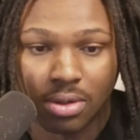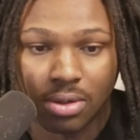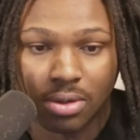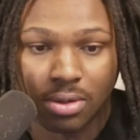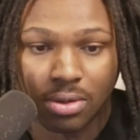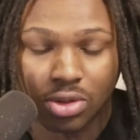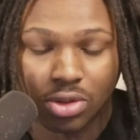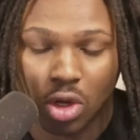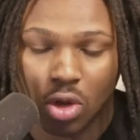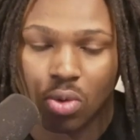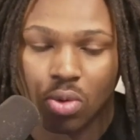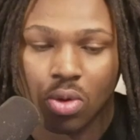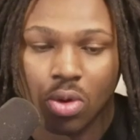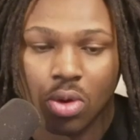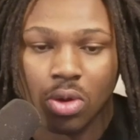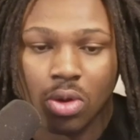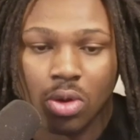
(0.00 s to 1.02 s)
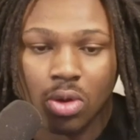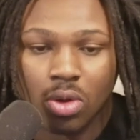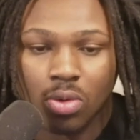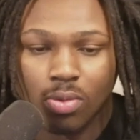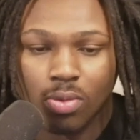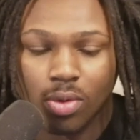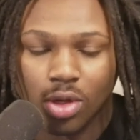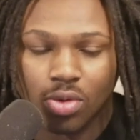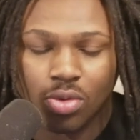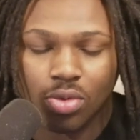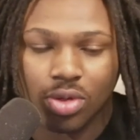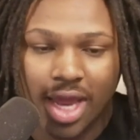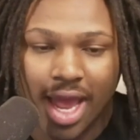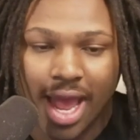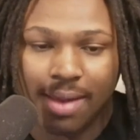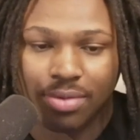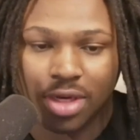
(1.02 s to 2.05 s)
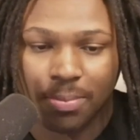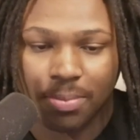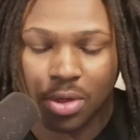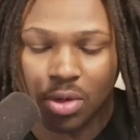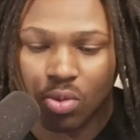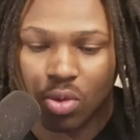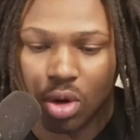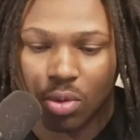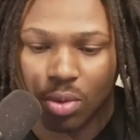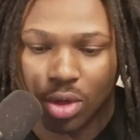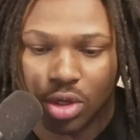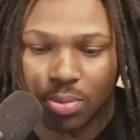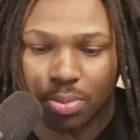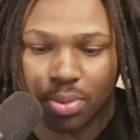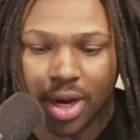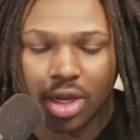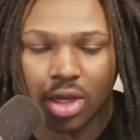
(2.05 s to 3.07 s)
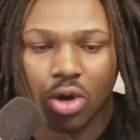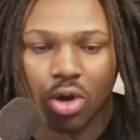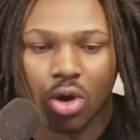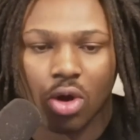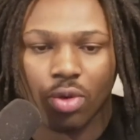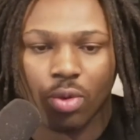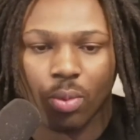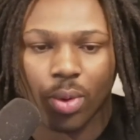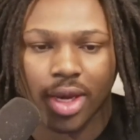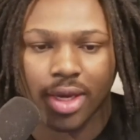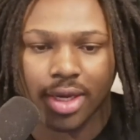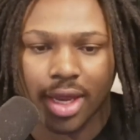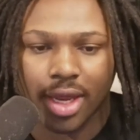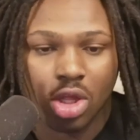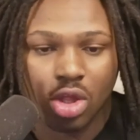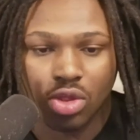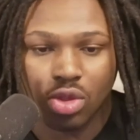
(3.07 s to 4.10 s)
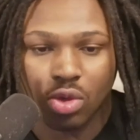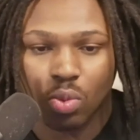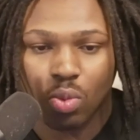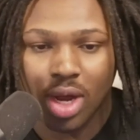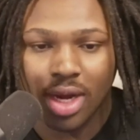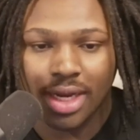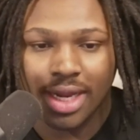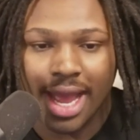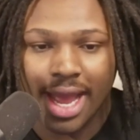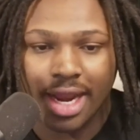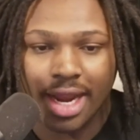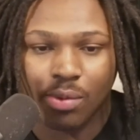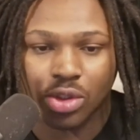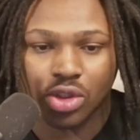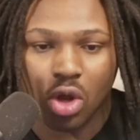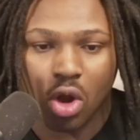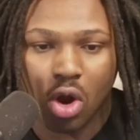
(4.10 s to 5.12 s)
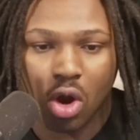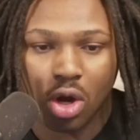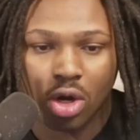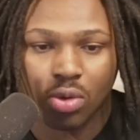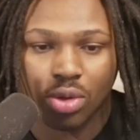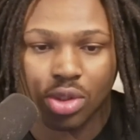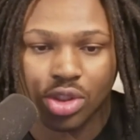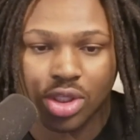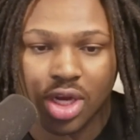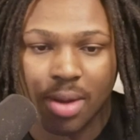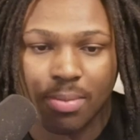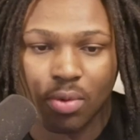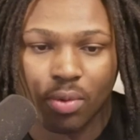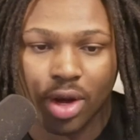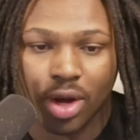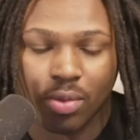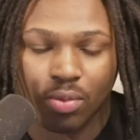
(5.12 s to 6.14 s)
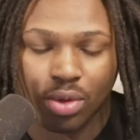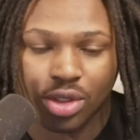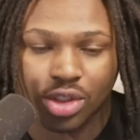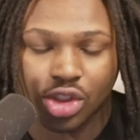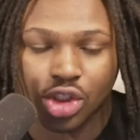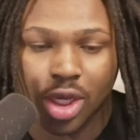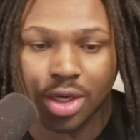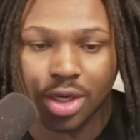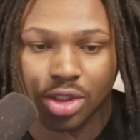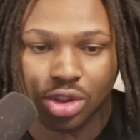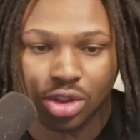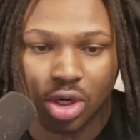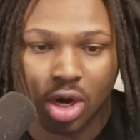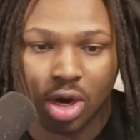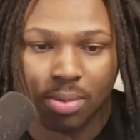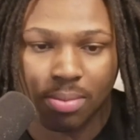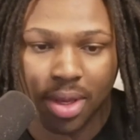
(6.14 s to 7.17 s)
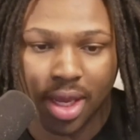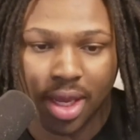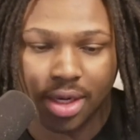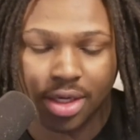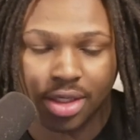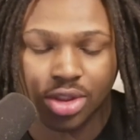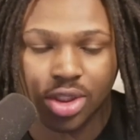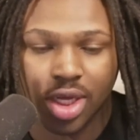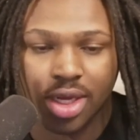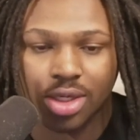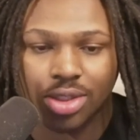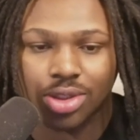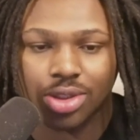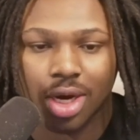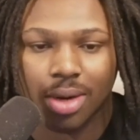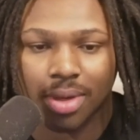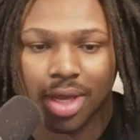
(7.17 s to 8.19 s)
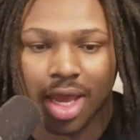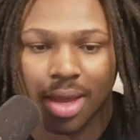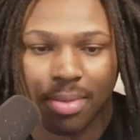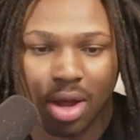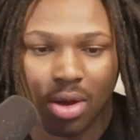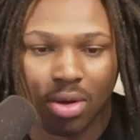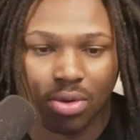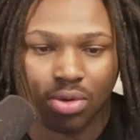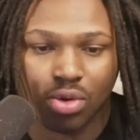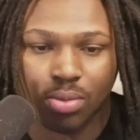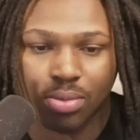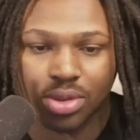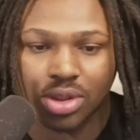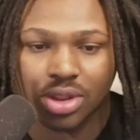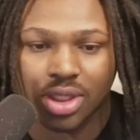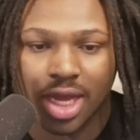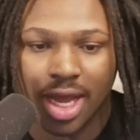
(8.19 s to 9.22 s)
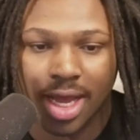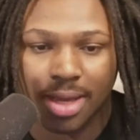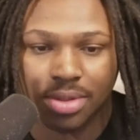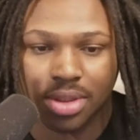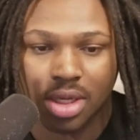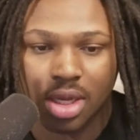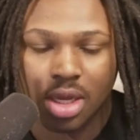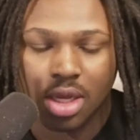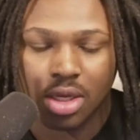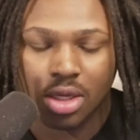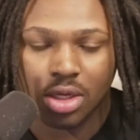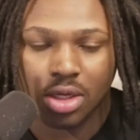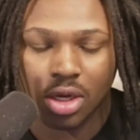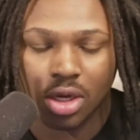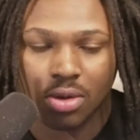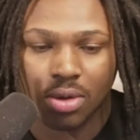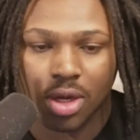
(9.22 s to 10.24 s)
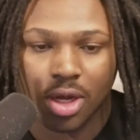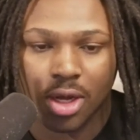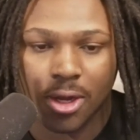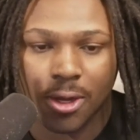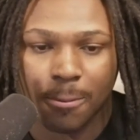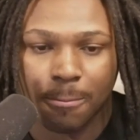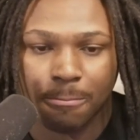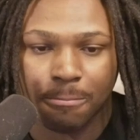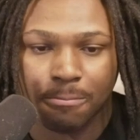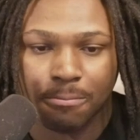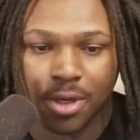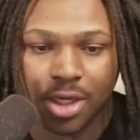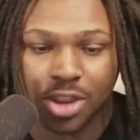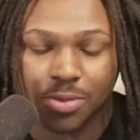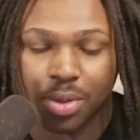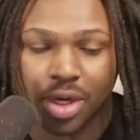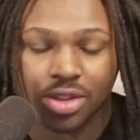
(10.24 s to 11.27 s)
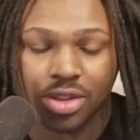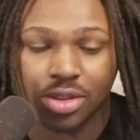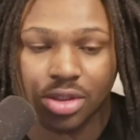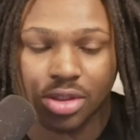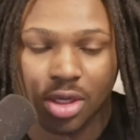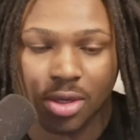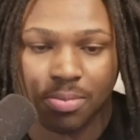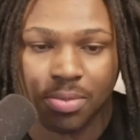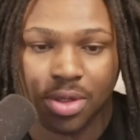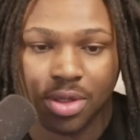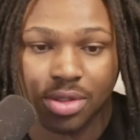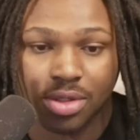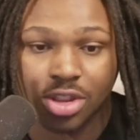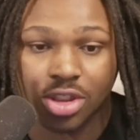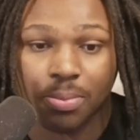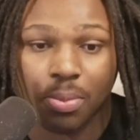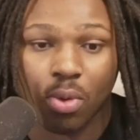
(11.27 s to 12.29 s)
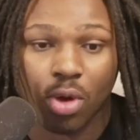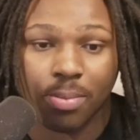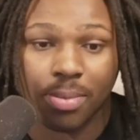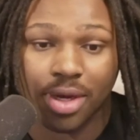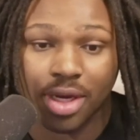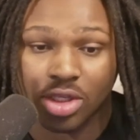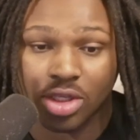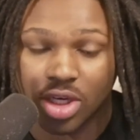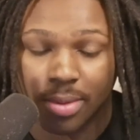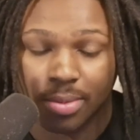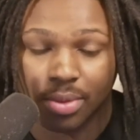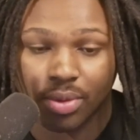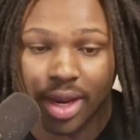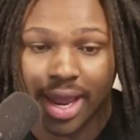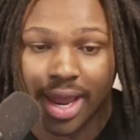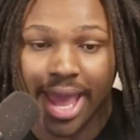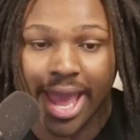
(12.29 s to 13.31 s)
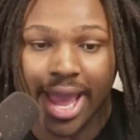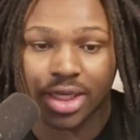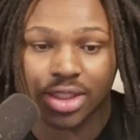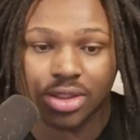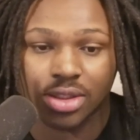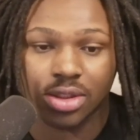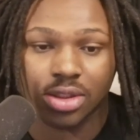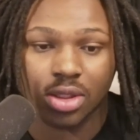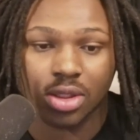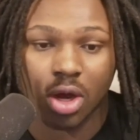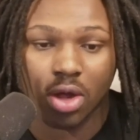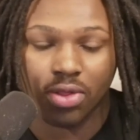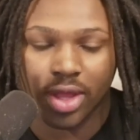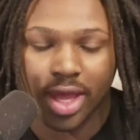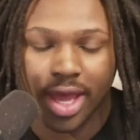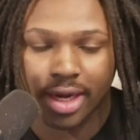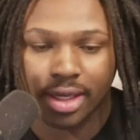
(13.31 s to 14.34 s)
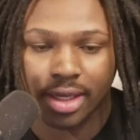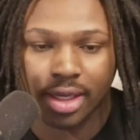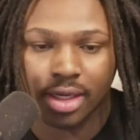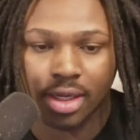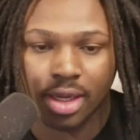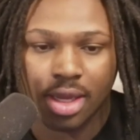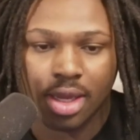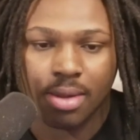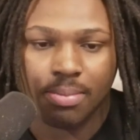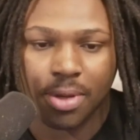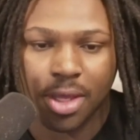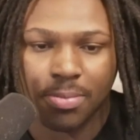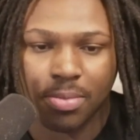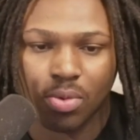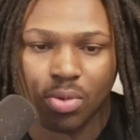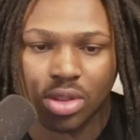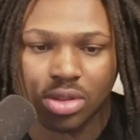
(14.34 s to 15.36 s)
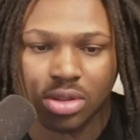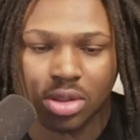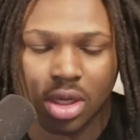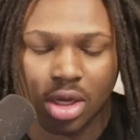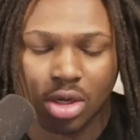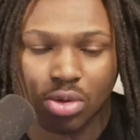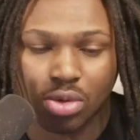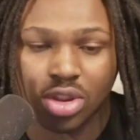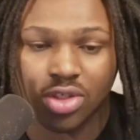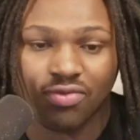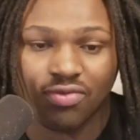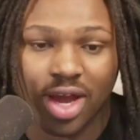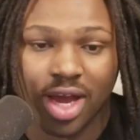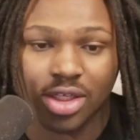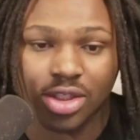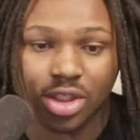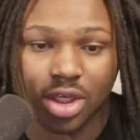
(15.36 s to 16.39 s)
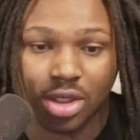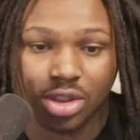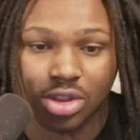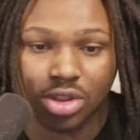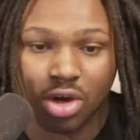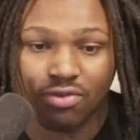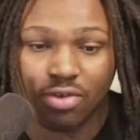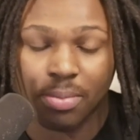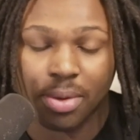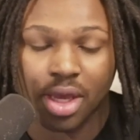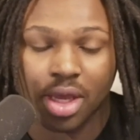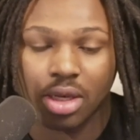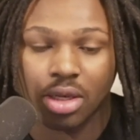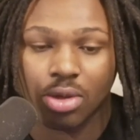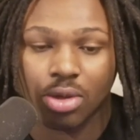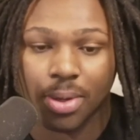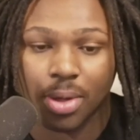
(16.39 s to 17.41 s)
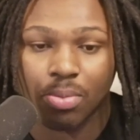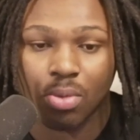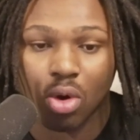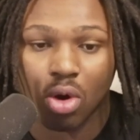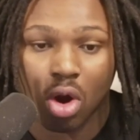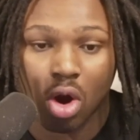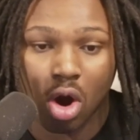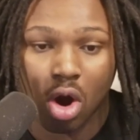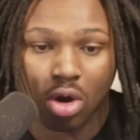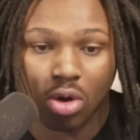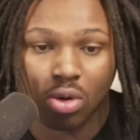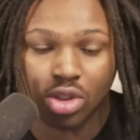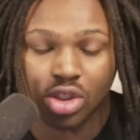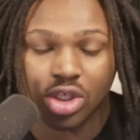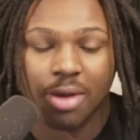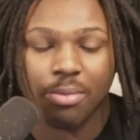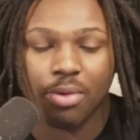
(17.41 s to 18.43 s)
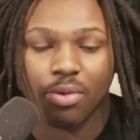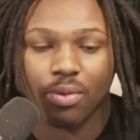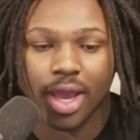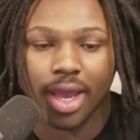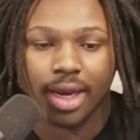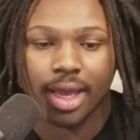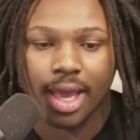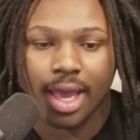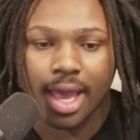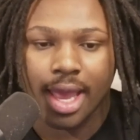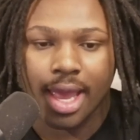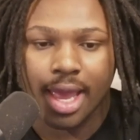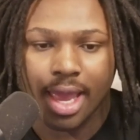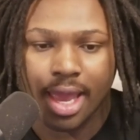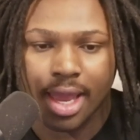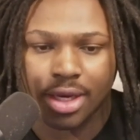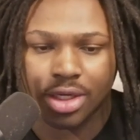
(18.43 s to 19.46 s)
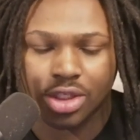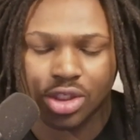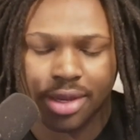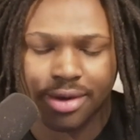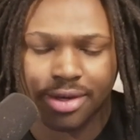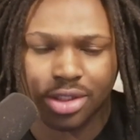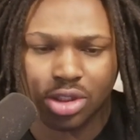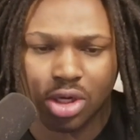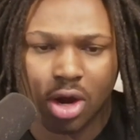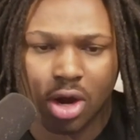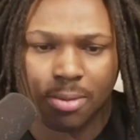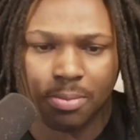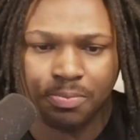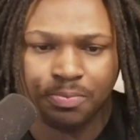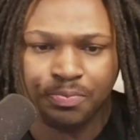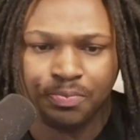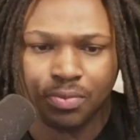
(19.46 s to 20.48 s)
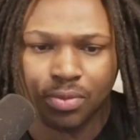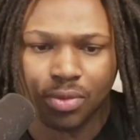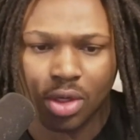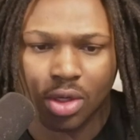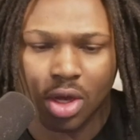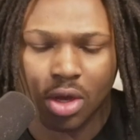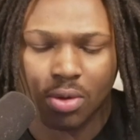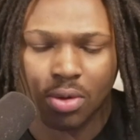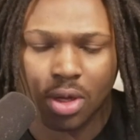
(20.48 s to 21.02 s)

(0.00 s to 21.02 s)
So when you dive deep in the water, when you break it all the way down, the one guy that was hard on Ja Morant was Shannon Sharpe, man. Shannon Sharpe came out on numerous times, you know, expressing some disappointment in Ja Morant actions and all that. And people was crucified Shannon Sharpe for being a little bit more hard on Ja Morant. And Shannon Sharpe, you know,